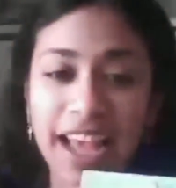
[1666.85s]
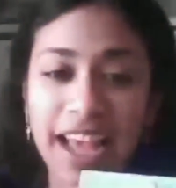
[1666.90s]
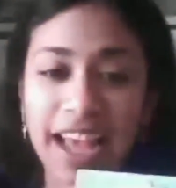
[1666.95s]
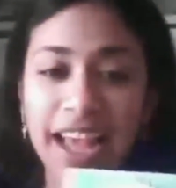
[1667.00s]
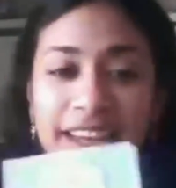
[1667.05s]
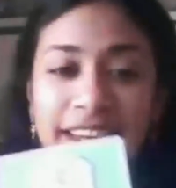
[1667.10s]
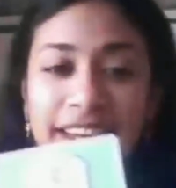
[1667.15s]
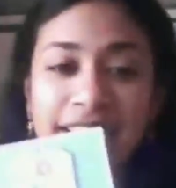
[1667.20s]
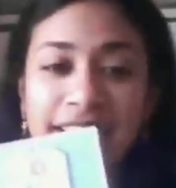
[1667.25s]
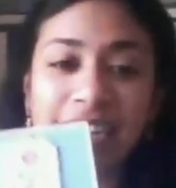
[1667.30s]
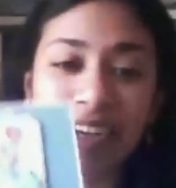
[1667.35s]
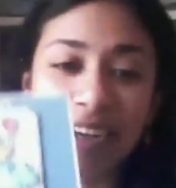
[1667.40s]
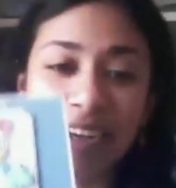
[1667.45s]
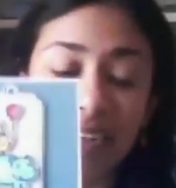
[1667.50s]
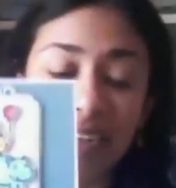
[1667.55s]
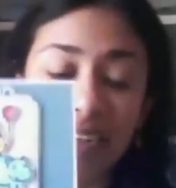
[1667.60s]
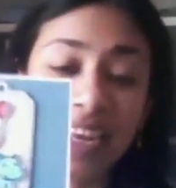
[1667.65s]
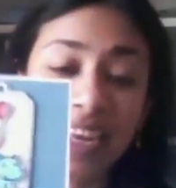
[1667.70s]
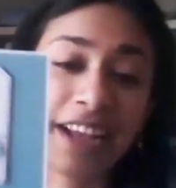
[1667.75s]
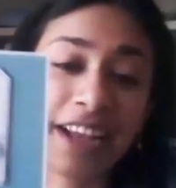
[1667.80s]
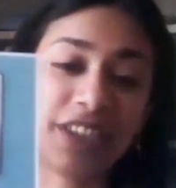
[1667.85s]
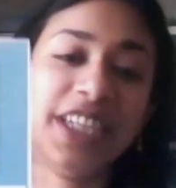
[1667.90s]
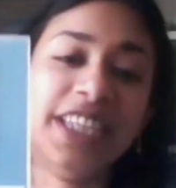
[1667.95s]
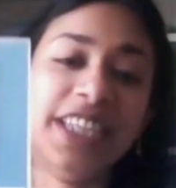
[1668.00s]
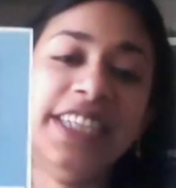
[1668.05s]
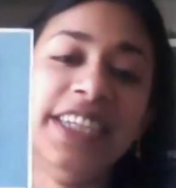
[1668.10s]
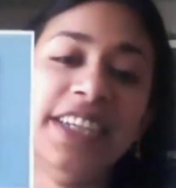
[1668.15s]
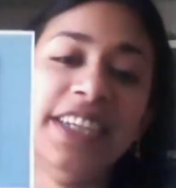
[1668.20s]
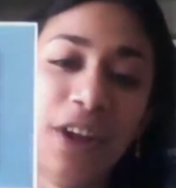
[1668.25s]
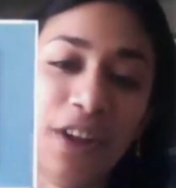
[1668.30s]
and it
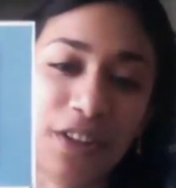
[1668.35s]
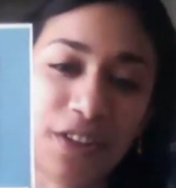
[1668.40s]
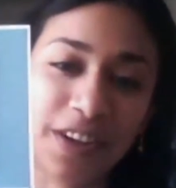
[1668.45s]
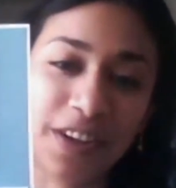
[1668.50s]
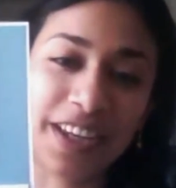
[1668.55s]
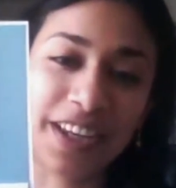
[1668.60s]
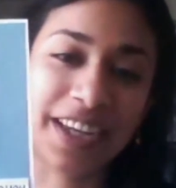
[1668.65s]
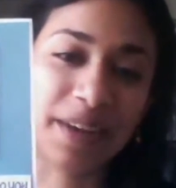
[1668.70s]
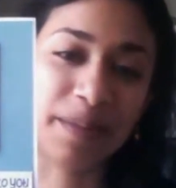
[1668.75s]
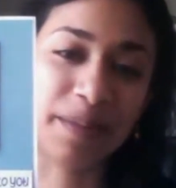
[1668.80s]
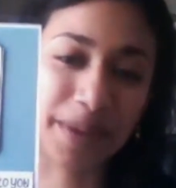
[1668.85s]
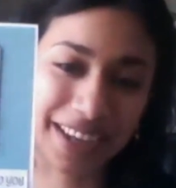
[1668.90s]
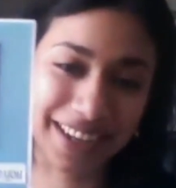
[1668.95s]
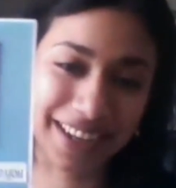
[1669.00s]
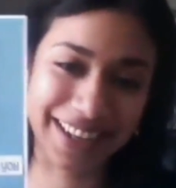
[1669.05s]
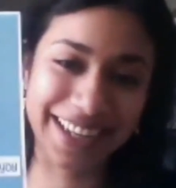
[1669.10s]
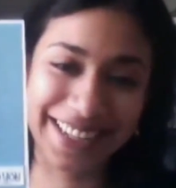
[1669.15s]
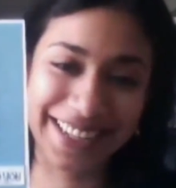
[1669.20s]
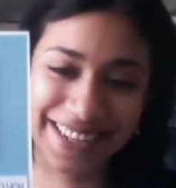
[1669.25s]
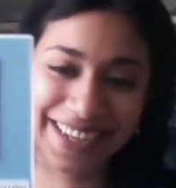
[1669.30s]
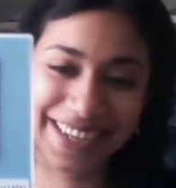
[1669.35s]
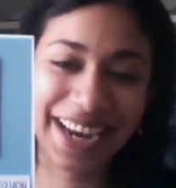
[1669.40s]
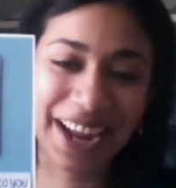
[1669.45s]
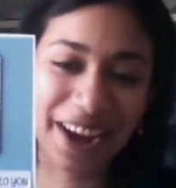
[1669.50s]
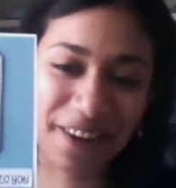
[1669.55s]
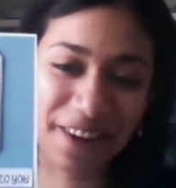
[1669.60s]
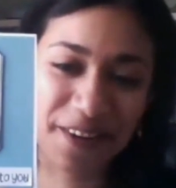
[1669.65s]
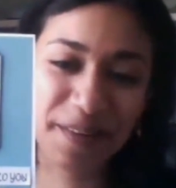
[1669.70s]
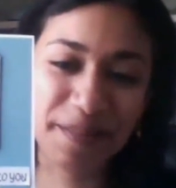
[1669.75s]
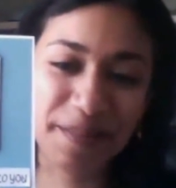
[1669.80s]
actually did also take me at least an
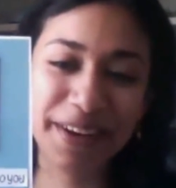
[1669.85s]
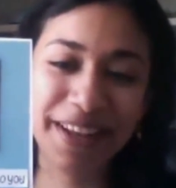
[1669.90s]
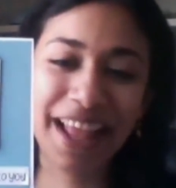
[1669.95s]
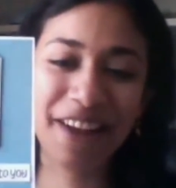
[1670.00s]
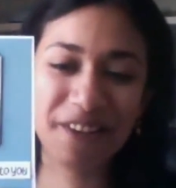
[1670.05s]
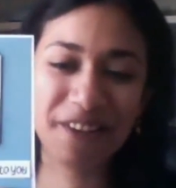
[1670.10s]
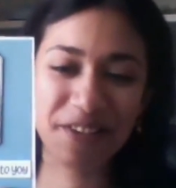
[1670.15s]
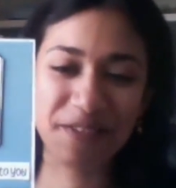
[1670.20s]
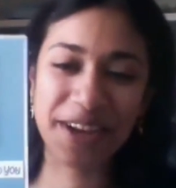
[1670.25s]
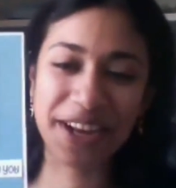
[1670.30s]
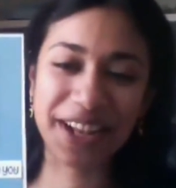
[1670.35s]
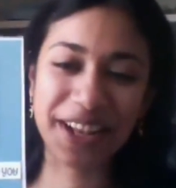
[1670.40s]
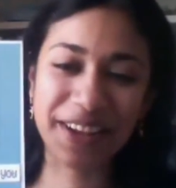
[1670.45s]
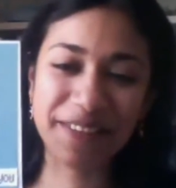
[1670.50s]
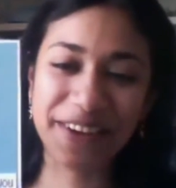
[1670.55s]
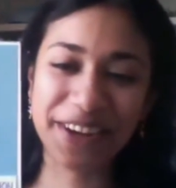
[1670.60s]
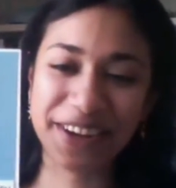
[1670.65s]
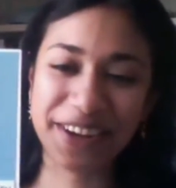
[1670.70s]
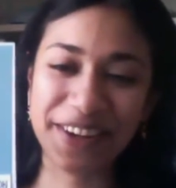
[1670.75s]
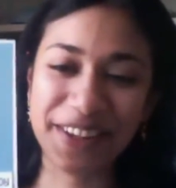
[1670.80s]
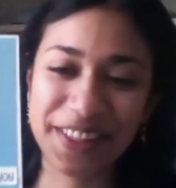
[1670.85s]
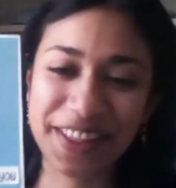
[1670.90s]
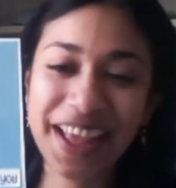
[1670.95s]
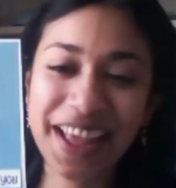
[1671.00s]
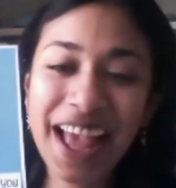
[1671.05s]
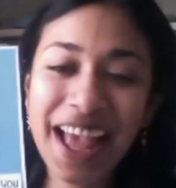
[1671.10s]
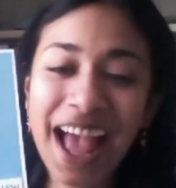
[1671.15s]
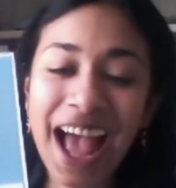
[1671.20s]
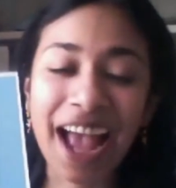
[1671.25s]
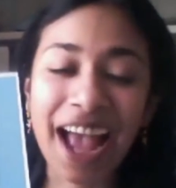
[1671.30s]
hour, but that is mainly because
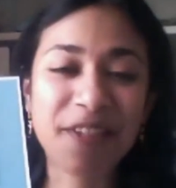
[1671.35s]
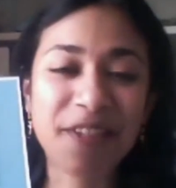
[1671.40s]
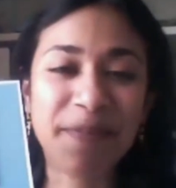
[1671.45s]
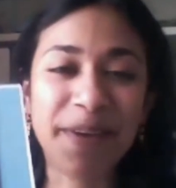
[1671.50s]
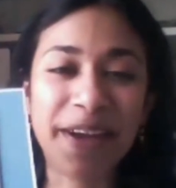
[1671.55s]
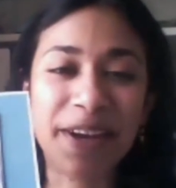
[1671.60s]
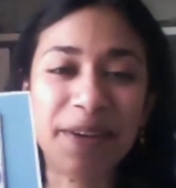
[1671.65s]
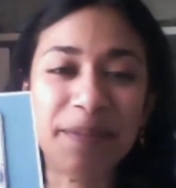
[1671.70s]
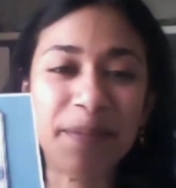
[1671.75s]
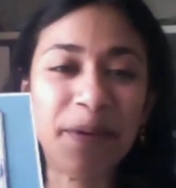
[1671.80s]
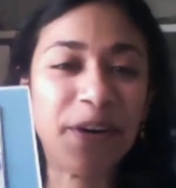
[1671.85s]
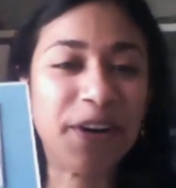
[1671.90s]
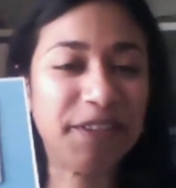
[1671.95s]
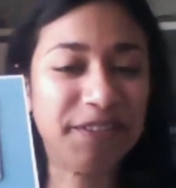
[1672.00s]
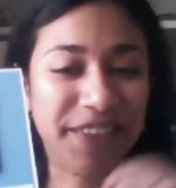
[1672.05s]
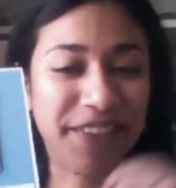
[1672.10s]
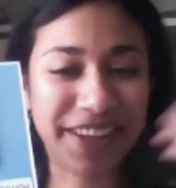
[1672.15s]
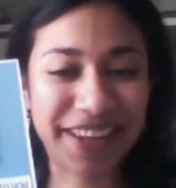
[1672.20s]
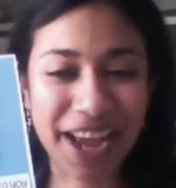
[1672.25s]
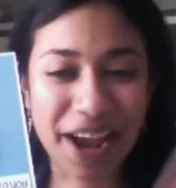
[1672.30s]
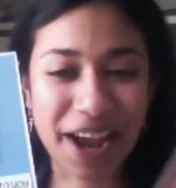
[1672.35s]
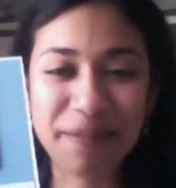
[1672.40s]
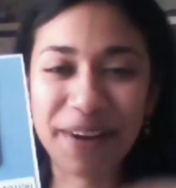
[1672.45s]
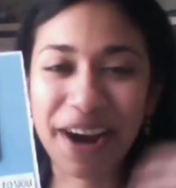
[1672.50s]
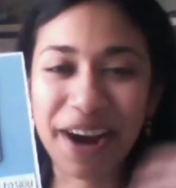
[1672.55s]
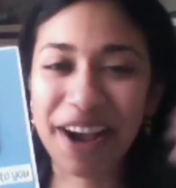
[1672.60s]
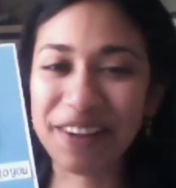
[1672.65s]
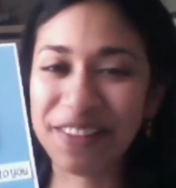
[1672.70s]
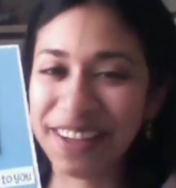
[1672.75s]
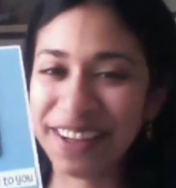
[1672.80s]
I spent more of the time
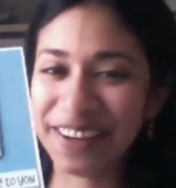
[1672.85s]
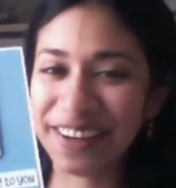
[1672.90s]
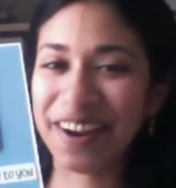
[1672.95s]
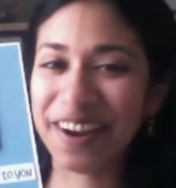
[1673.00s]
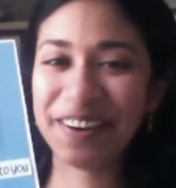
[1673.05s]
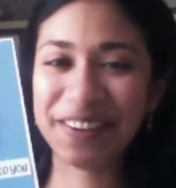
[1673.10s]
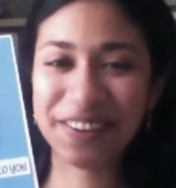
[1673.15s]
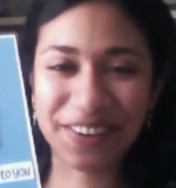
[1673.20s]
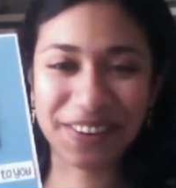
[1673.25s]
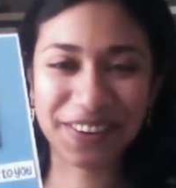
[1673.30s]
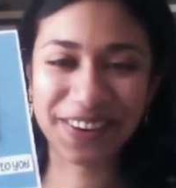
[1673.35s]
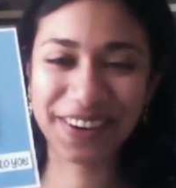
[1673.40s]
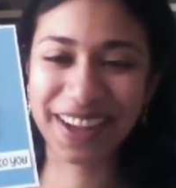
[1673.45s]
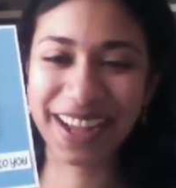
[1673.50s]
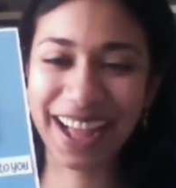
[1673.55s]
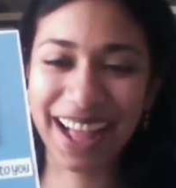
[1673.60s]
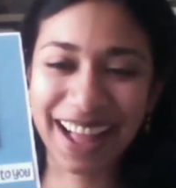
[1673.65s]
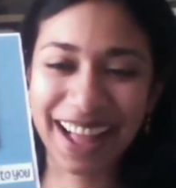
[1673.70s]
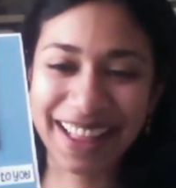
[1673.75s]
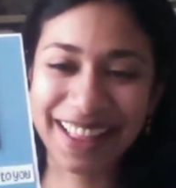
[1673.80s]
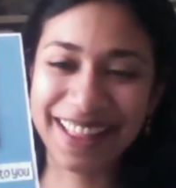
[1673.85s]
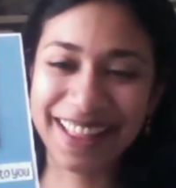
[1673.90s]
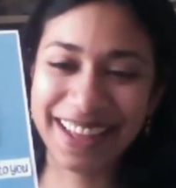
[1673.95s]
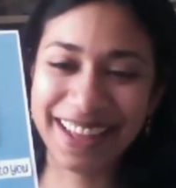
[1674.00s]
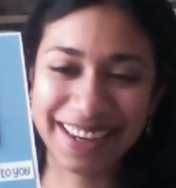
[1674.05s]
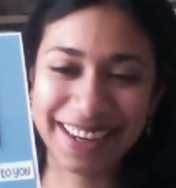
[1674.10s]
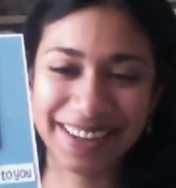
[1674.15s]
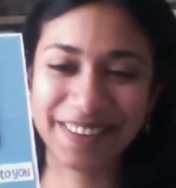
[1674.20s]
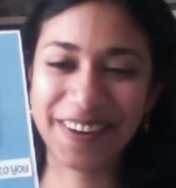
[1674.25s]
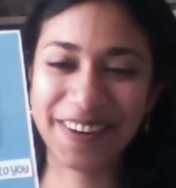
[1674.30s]
browsing around your cards
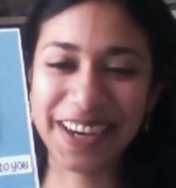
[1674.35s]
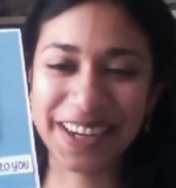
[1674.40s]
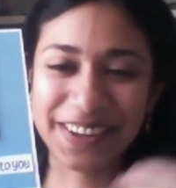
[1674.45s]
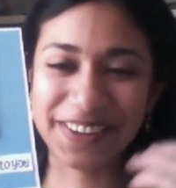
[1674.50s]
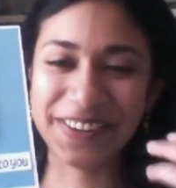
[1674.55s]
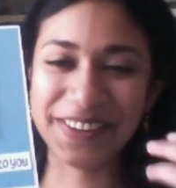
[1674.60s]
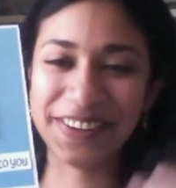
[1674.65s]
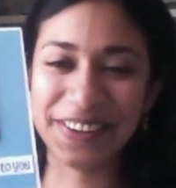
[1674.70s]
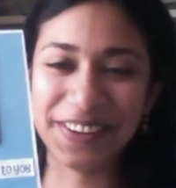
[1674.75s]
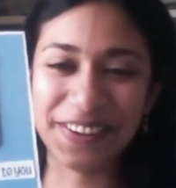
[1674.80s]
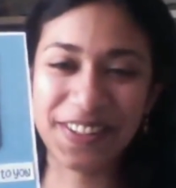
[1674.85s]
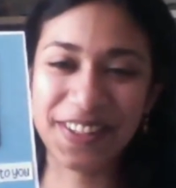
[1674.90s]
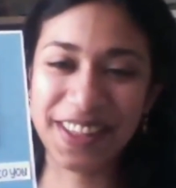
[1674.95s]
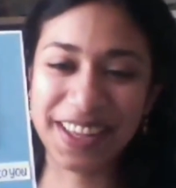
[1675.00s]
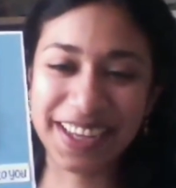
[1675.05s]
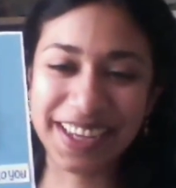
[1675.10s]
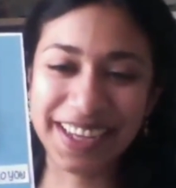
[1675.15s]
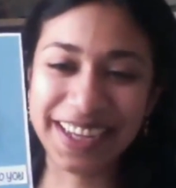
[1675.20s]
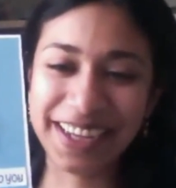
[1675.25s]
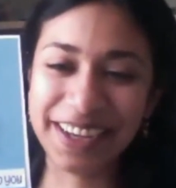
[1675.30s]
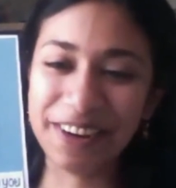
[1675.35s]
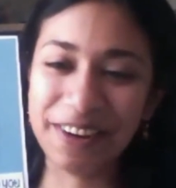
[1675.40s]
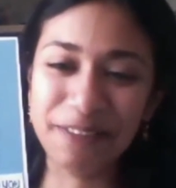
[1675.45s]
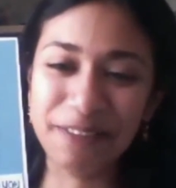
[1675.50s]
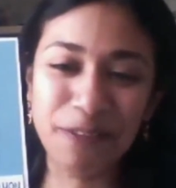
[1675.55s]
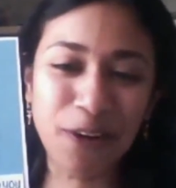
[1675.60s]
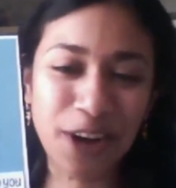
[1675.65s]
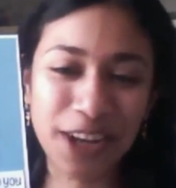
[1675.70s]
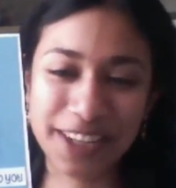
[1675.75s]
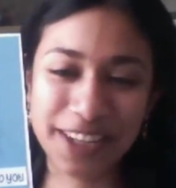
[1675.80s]
and trying to, see
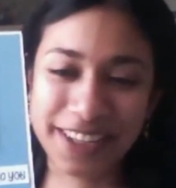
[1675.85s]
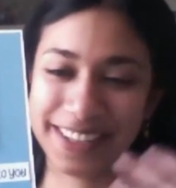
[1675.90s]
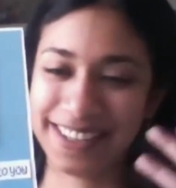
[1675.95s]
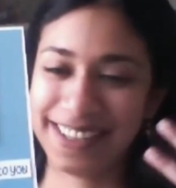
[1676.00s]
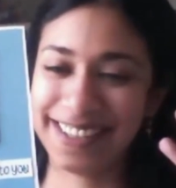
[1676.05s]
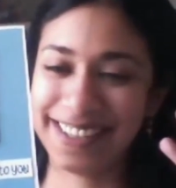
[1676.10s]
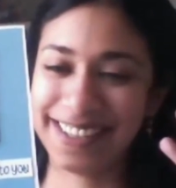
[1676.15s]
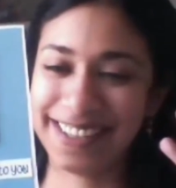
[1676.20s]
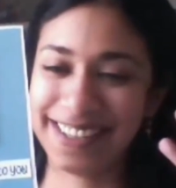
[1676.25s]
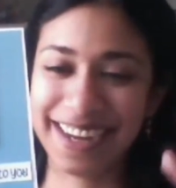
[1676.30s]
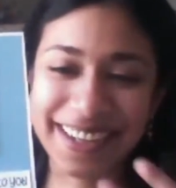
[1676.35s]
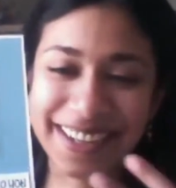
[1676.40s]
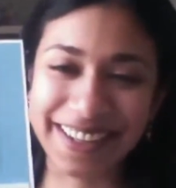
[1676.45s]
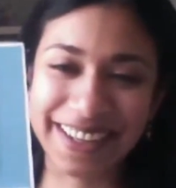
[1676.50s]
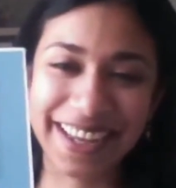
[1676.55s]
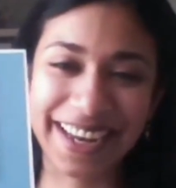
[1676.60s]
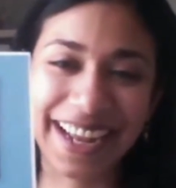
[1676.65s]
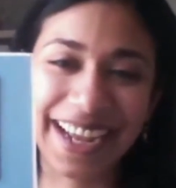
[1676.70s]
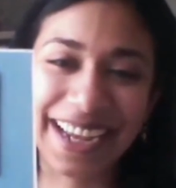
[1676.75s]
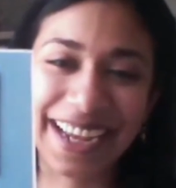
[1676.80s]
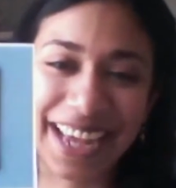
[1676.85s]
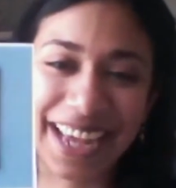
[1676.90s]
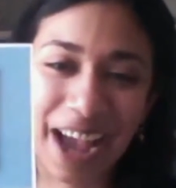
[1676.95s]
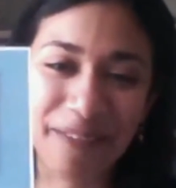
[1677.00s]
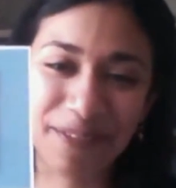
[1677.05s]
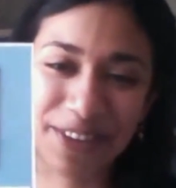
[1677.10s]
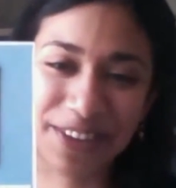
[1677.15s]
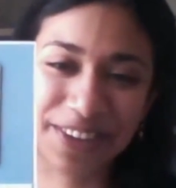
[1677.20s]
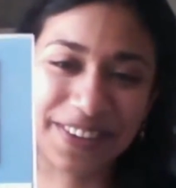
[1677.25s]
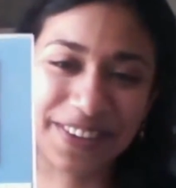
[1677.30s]
what style can I
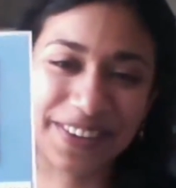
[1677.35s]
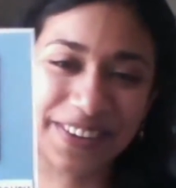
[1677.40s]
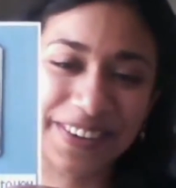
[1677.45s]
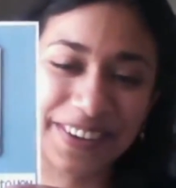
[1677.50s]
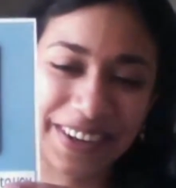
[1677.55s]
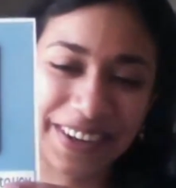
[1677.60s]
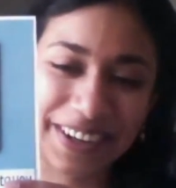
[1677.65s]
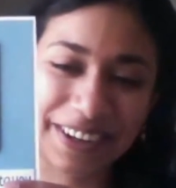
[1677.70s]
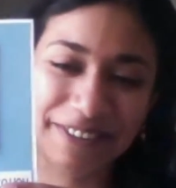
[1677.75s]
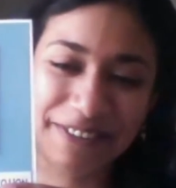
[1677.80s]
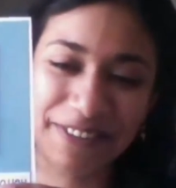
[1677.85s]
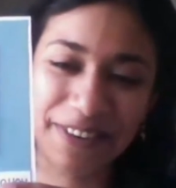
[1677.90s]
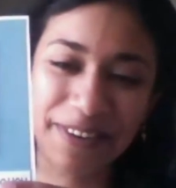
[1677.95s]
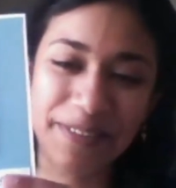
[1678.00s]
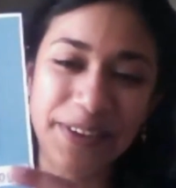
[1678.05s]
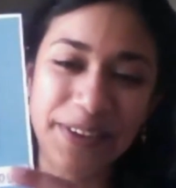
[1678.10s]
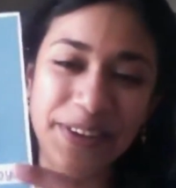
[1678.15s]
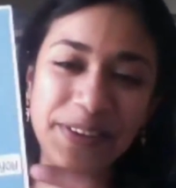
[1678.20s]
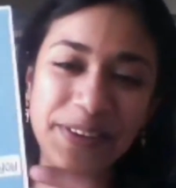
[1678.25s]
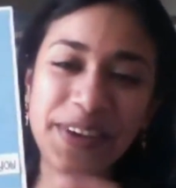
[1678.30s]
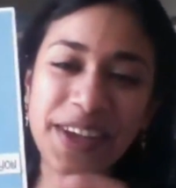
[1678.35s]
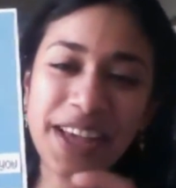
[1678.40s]
capture from you.